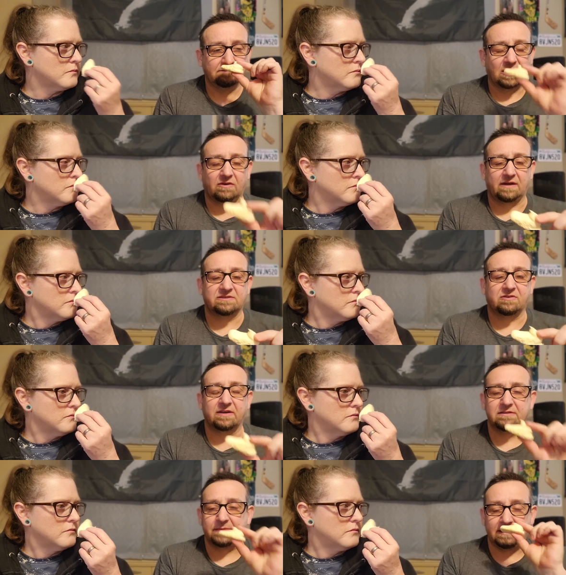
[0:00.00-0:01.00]
Speaker 1: a Rice
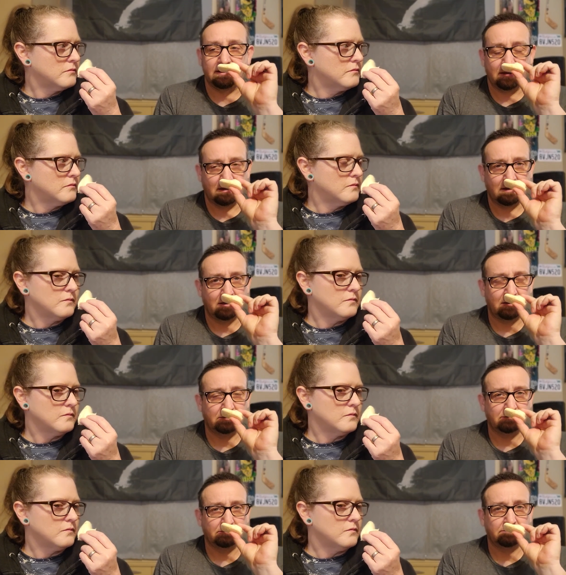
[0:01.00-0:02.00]
Krispie.
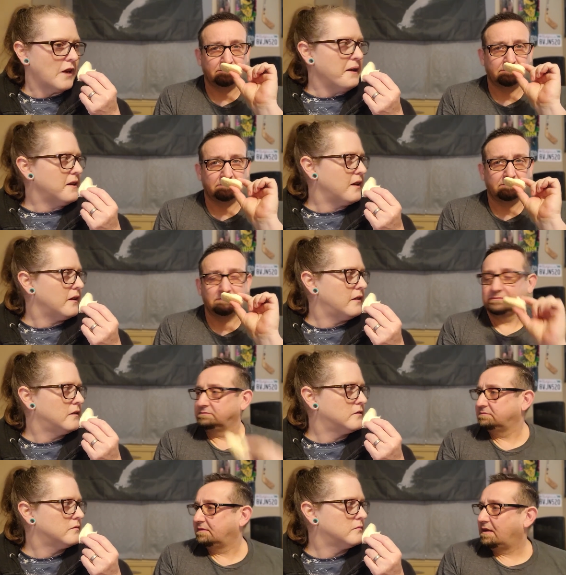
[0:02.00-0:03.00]
I can.
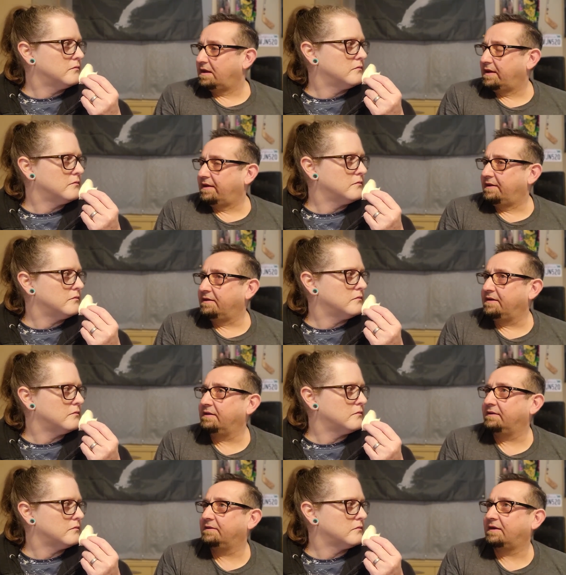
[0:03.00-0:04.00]
Uh,
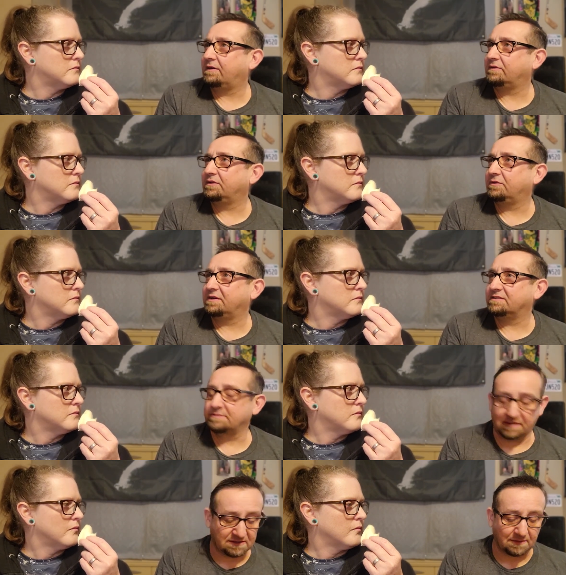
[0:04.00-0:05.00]
I don't know what it
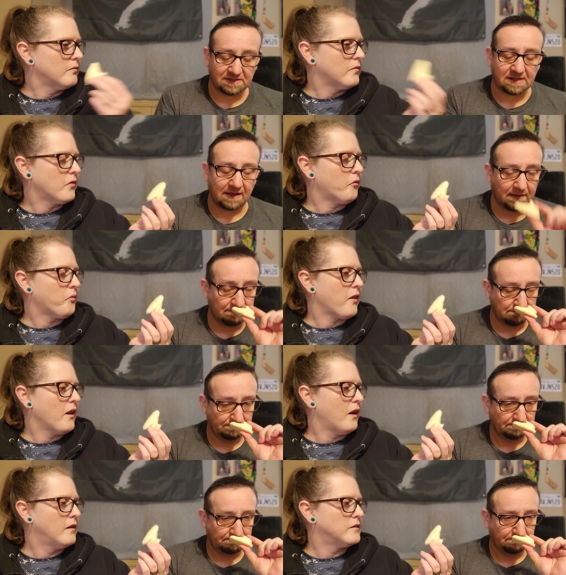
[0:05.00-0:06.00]
smells. It smells like
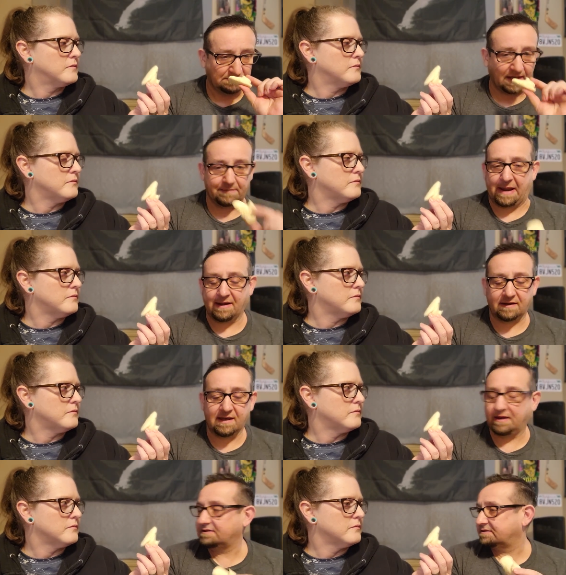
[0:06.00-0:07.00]
like
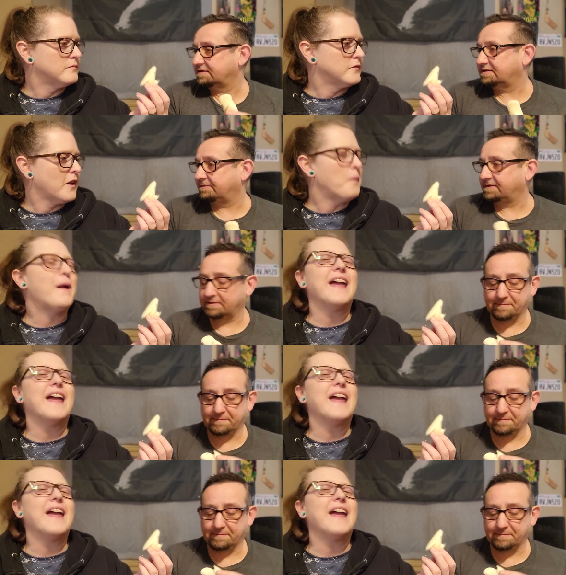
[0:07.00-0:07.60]
pancakes or something.